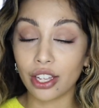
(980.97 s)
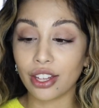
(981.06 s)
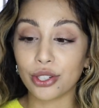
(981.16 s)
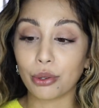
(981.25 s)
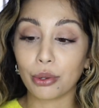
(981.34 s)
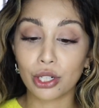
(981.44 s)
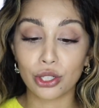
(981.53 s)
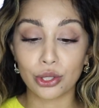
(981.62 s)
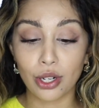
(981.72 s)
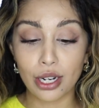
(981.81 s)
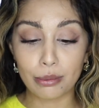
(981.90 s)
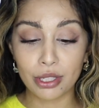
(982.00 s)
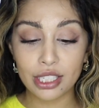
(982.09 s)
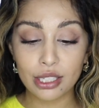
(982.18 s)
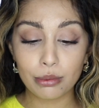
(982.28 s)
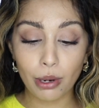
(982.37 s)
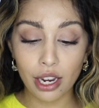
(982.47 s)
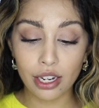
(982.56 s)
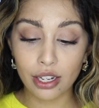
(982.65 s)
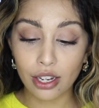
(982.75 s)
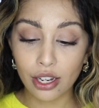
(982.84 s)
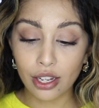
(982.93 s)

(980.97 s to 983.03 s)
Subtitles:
That's what we're going to do. This is by